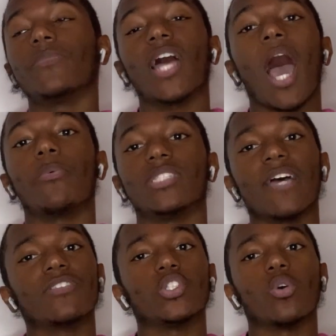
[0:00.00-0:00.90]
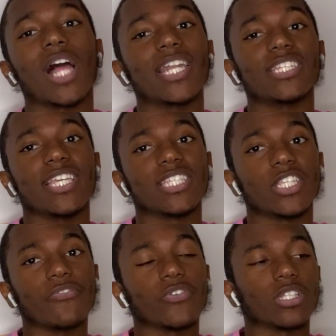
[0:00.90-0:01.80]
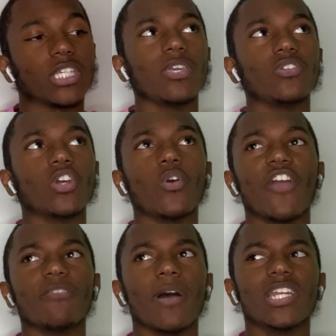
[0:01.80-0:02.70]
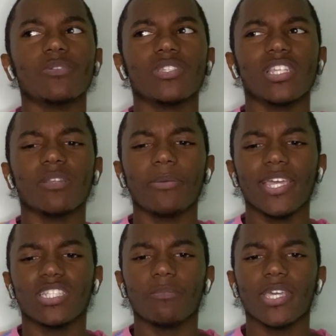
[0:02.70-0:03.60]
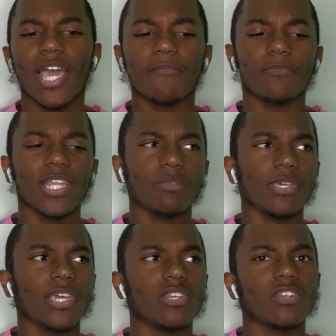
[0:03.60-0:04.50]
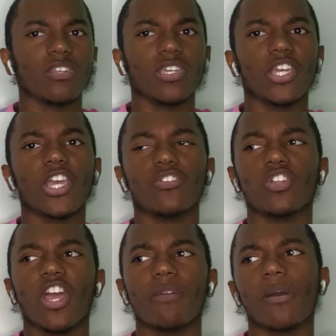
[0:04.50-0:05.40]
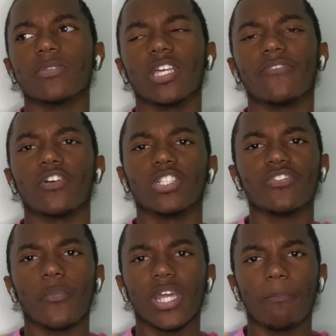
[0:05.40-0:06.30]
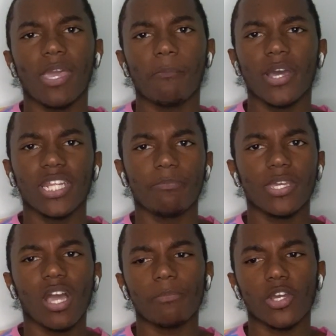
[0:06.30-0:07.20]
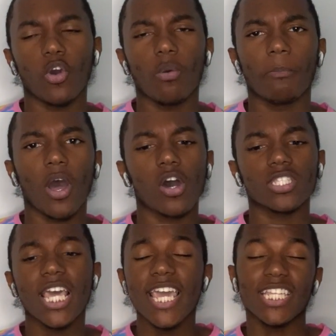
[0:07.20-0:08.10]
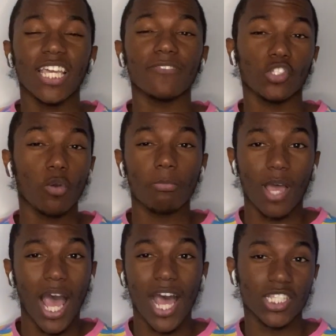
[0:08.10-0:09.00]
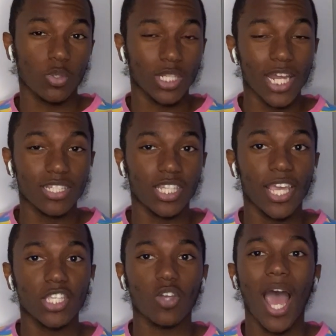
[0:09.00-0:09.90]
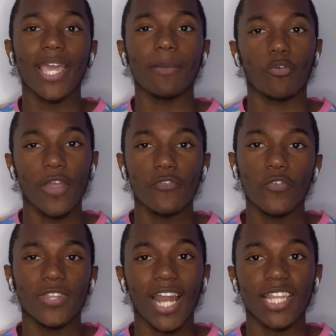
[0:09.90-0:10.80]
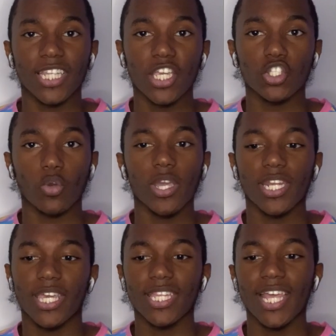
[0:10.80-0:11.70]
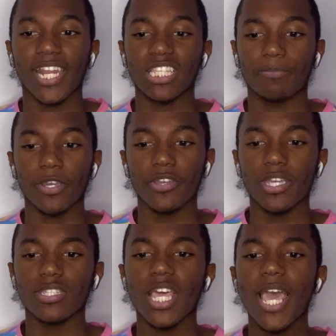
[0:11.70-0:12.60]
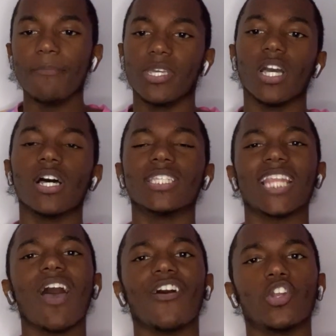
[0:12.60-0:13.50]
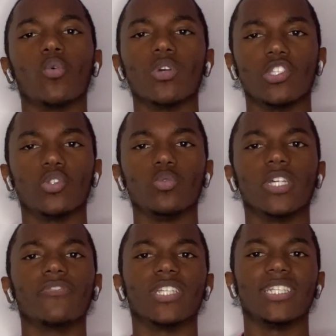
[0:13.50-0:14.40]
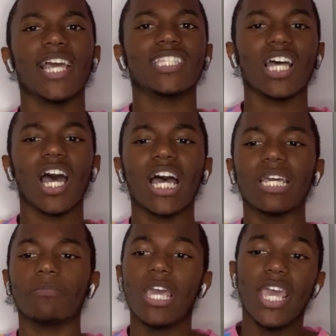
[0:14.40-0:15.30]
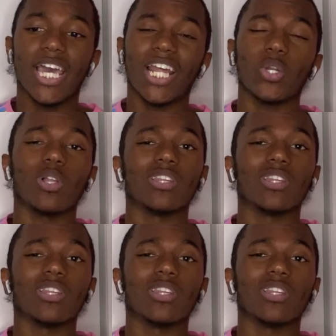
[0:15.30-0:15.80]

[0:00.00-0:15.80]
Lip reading: I would definitely do a lot of things differently. You know, everybody was in the pandemic at the beginning of the year. You know, everybody was looking for a different way to make money and become their own boss. It definitely opened my eyes to a lot of things. So I am grateful that I did join and get that experience, because now I know what to do differently next time. And I know a